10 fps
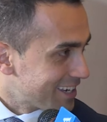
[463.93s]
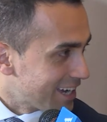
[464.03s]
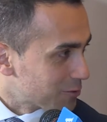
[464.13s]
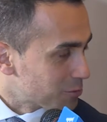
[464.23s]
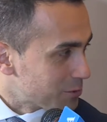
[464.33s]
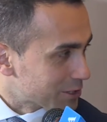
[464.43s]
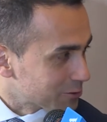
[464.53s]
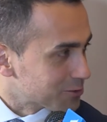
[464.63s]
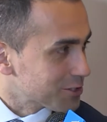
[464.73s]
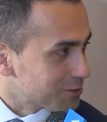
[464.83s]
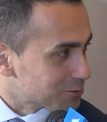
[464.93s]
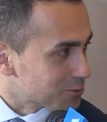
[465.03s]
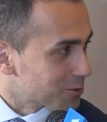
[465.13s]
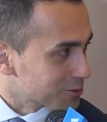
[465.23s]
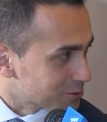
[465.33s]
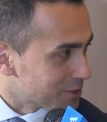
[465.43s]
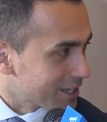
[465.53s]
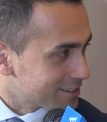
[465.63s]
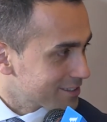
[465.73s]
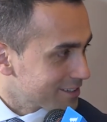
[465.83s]
and we will continue to work
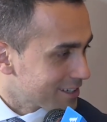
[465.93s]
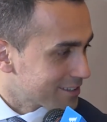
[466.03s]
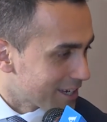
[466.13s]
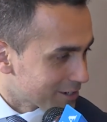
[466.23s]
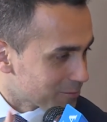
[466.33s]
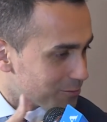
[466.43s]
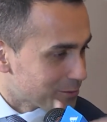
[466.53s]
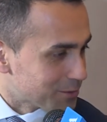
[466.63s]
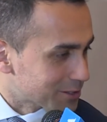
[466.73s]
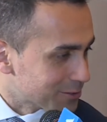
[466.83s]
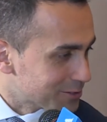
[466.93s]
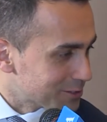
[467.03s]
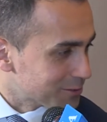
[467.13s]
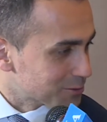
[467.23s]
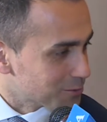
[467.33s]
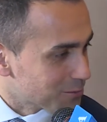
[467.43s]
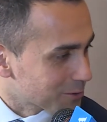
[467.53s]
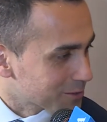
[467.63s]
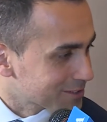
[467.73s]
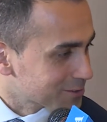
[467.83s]
together, and I hope we will continue to
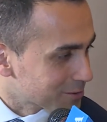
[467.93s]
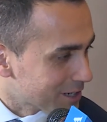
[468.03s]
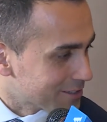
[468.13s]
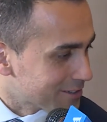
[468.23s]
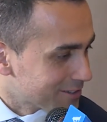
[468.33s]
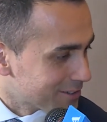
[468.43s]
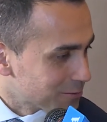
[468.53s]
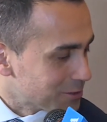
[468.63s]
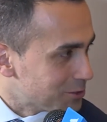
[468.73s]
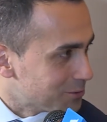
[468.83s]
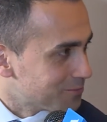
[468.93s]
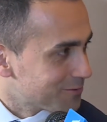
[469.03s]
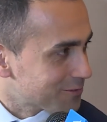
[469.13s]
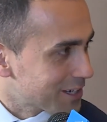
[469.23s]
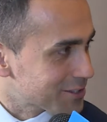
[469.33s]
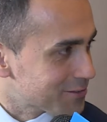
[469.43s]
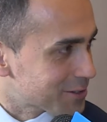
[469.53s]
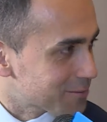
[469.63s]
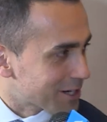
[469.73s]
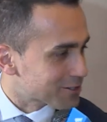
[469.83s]
work together with you. Thank you
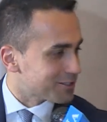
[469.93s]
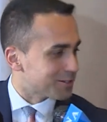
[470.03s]
very much, dear